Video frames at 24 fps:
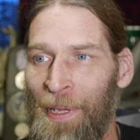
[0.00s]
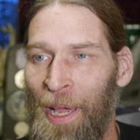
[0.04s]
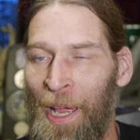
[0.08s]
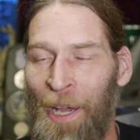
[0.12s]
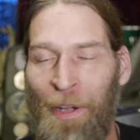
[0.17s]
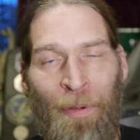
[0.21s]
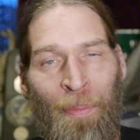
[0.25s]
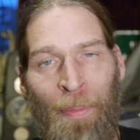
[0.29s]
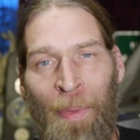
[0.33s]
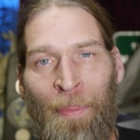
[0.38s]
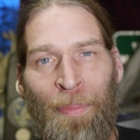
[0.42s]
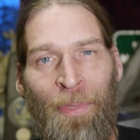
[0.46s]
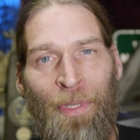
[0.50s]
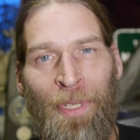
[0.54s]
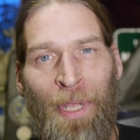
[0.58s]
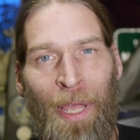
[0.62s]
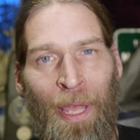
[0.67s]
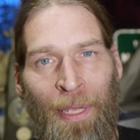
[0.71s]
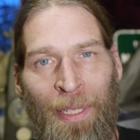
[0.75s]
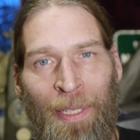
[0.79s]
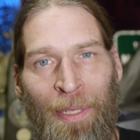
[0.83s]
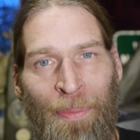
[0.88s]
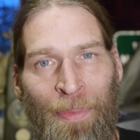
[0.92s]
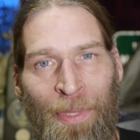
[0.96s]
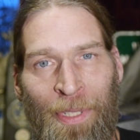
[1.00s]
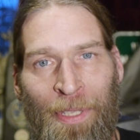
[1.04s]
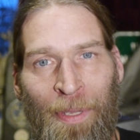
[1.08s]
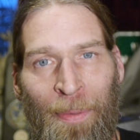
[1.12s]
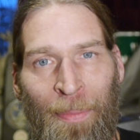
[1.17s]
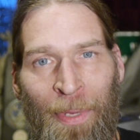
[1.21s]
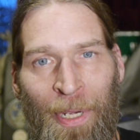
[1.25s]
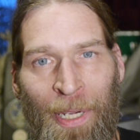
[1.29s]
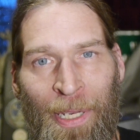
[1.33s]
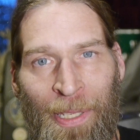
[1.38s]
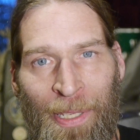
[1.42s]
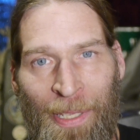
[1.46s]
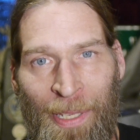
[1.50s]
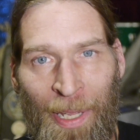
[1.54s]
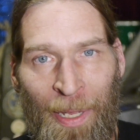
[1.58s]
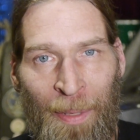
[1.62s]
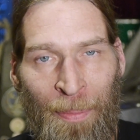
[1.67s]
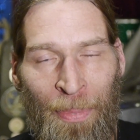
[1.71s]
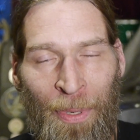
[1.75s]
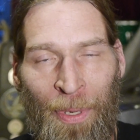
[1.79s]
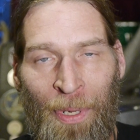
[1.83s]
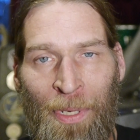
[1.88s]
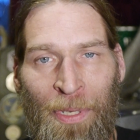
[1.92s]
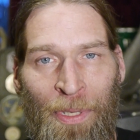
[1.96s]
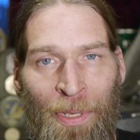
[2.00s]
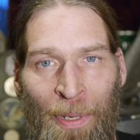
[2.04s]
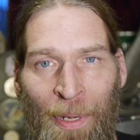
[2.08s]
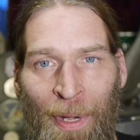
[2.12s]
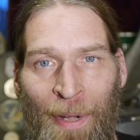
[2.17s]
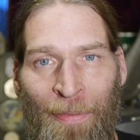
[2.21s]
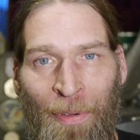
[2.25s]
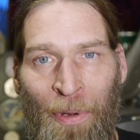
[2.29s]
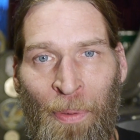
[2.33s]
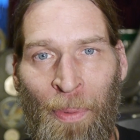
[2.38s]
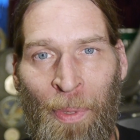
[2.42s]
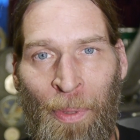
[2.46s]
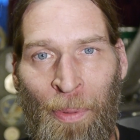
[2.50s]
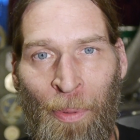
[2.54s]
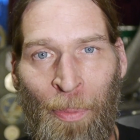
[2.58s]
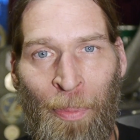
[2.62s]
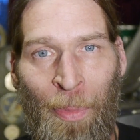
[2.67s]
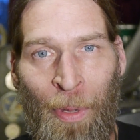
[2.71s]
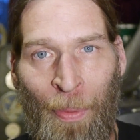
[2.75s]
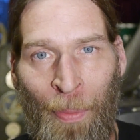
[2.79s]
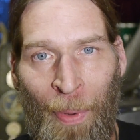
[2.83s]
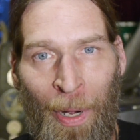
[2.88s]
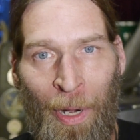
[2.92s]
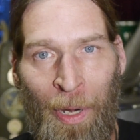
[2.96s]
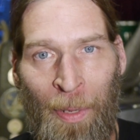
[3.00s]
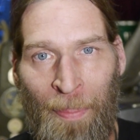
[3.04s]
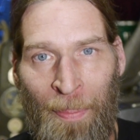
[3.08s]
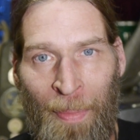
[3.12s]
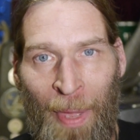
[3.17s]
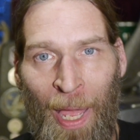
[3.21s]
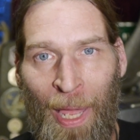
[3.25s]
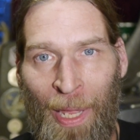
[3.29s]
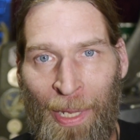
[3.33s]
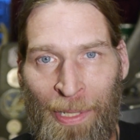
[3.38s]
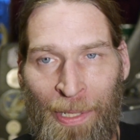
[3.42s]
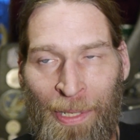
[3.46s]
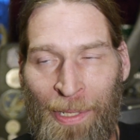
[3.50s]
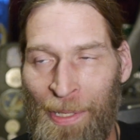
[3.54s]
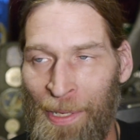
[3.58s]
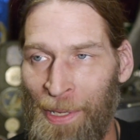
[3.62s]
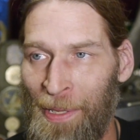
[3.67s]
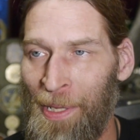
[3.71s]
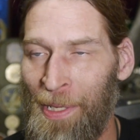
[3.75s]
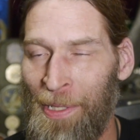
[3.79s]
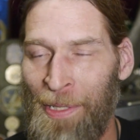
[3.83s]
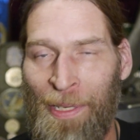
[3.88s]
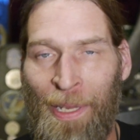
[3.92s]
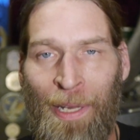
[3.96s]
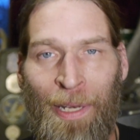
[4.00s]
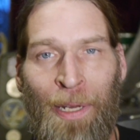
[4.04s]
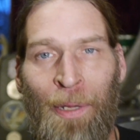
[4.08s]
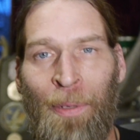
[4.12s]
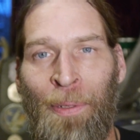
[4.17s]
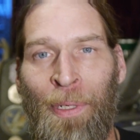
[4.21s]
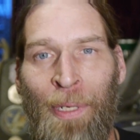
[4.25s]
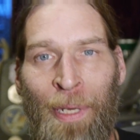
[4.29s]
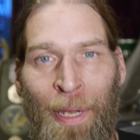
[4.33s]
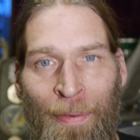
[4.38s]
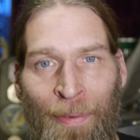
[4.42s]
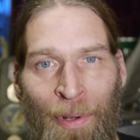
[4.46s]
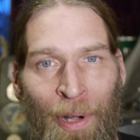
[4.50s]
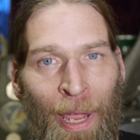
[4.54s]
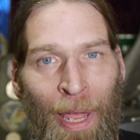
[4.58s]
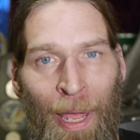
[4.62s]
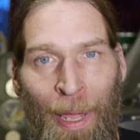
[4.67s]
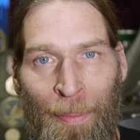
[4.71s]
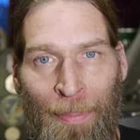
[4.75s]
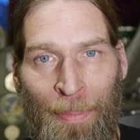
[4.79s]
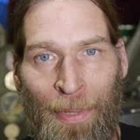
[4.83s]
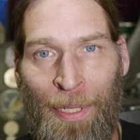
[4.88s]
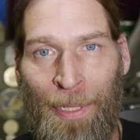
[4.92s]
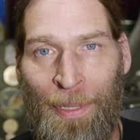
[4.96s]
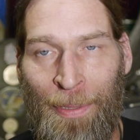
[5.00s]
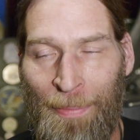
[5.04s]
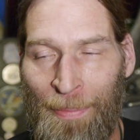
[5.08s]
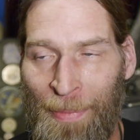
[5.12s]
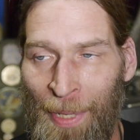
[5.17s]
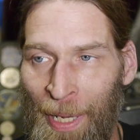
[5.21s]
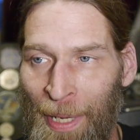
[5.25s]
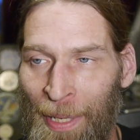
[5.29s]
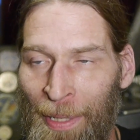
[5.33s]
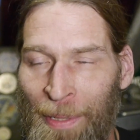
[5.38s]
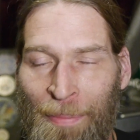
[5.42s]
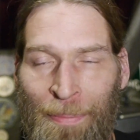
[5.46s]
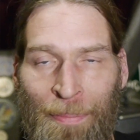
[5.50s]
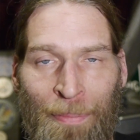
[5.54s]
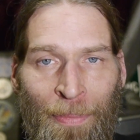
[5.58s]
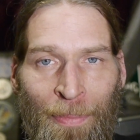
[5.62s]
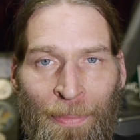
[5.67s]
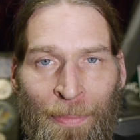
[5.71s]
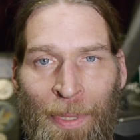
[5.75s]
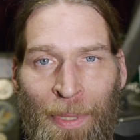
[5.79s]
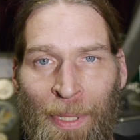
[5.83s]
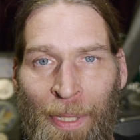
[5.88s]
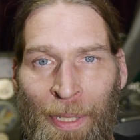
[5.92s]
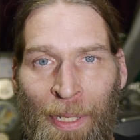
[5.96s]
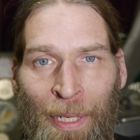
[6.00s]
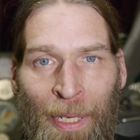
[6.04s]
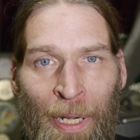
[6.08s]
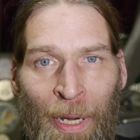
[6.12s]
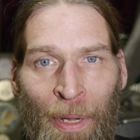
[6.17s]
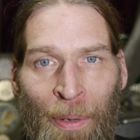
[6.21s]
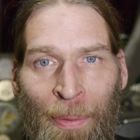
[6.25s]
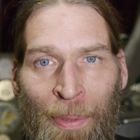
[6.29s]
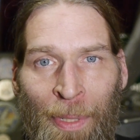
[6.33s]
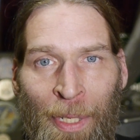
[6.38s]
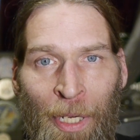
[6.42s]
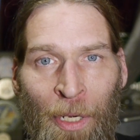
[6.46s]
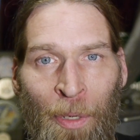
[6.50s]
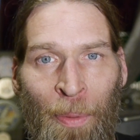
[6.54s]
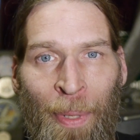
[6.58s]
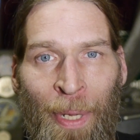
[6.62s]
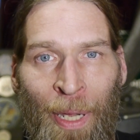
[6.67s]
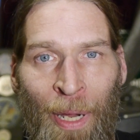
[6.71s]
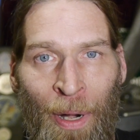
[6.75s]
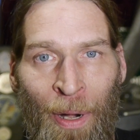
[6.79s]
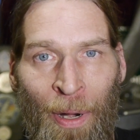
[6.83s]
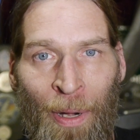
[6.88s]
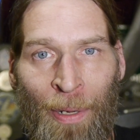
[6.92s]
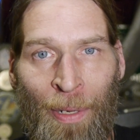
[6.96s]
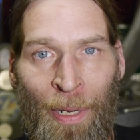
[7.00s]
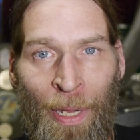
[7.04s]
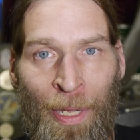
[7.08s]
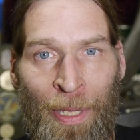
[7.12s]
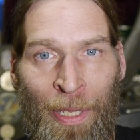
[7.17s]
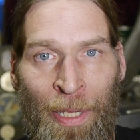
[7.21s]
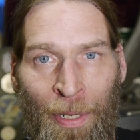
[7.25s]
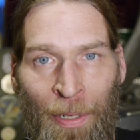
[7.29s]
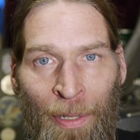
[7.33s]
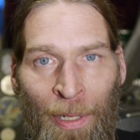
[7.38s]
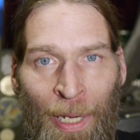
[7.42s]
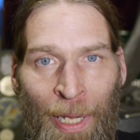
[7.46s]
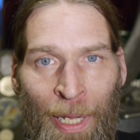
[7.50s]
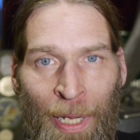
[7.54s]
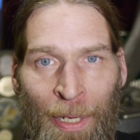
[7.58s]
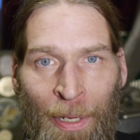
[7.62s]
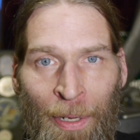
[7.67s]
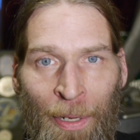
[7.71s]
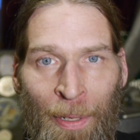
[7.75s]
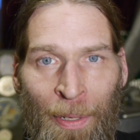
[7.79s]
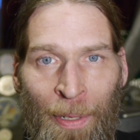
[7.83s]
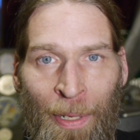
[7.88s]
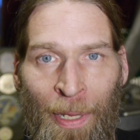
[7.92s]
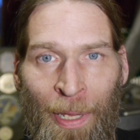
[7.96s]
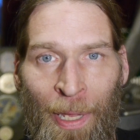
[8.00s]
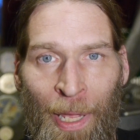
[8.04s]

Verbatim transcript: I remember talking with somebody saying pretty soon everyone will be wearing masks, and they said it will never happen. And, you know, here we are a year later.